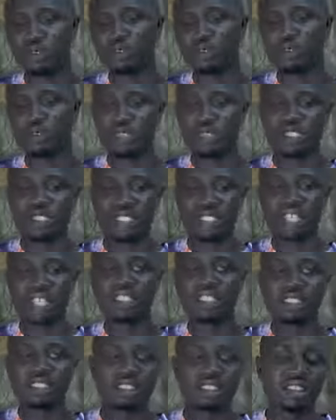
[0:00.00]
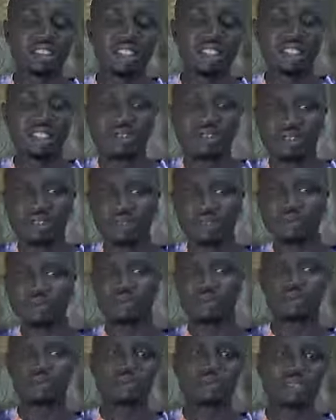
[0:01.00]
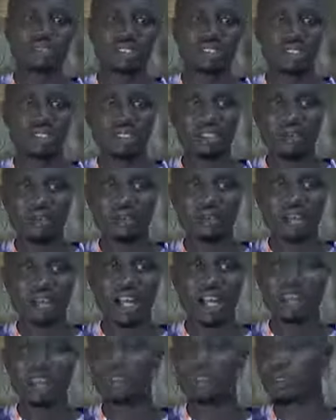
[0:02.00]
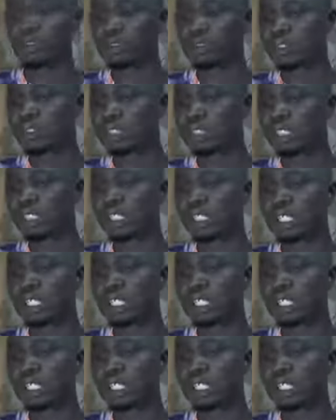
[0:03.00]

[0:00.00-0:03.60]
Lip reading: concerning this live stream to see how it goes.